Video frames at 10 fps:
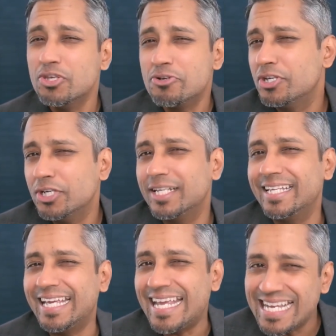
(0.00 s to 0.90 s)
you could
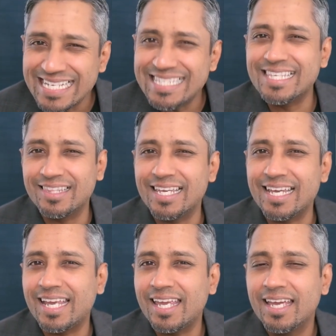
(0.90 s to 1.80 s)

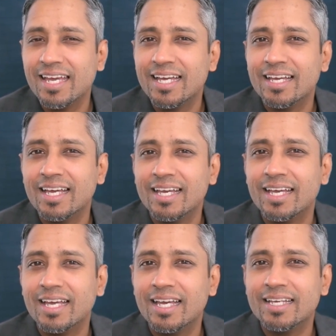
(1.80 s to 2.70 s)
easily
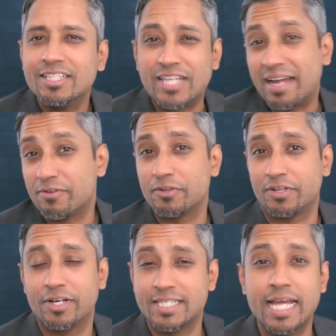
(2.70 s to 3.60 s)
divert
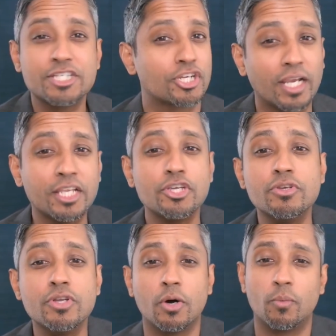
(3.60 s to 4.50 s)
their attention and you
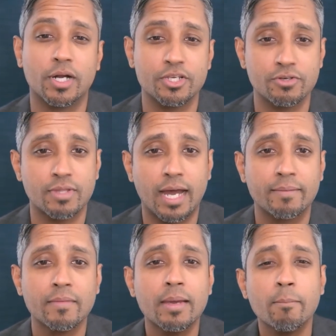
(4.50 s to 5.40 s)
don't want to do that.
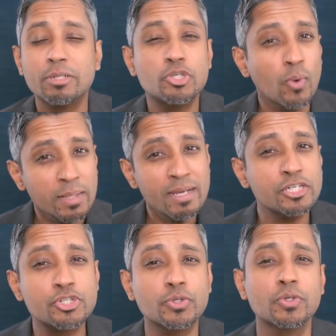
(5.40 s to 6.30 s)
But you want to make
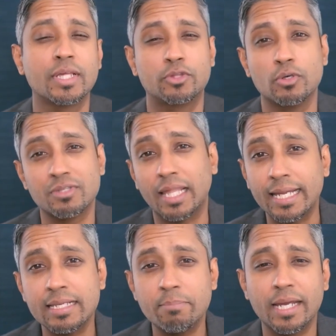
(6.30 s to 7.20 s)
sure that those
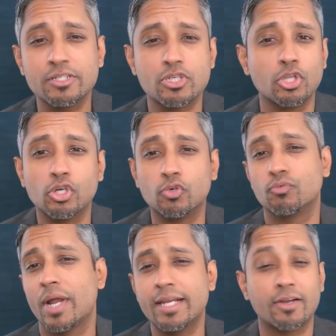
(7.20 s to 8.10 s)
landing pages look
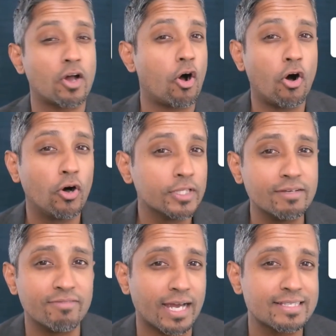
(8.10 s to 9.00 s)
great on all
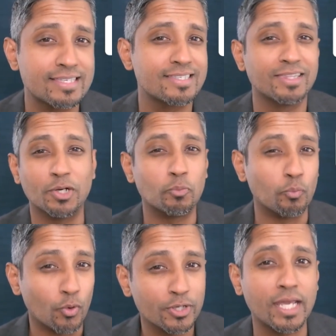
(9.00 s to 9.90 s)
devices and they're
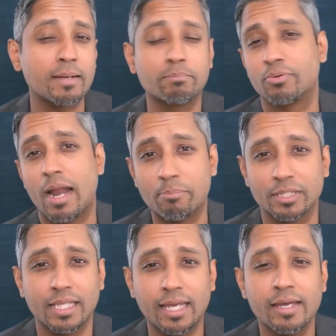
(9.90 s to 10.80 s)
working
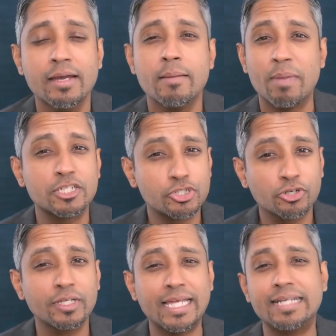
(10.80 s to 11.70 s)
properly. Make
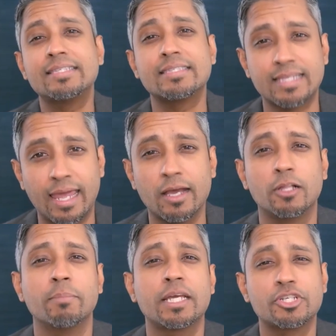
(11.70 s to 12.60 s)
sure they
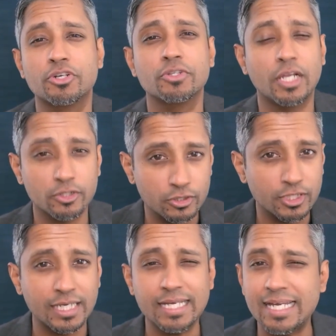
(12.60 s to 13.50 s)
scale, make sure they're
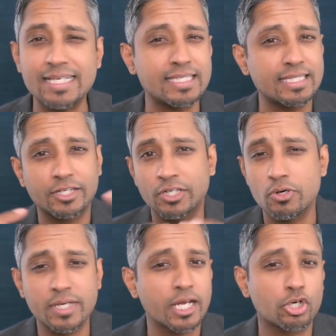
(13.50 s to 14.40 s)
looking easy, they
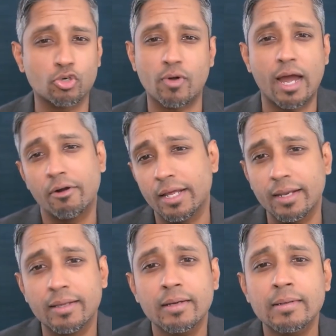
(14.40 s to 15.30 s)
don't get crowded.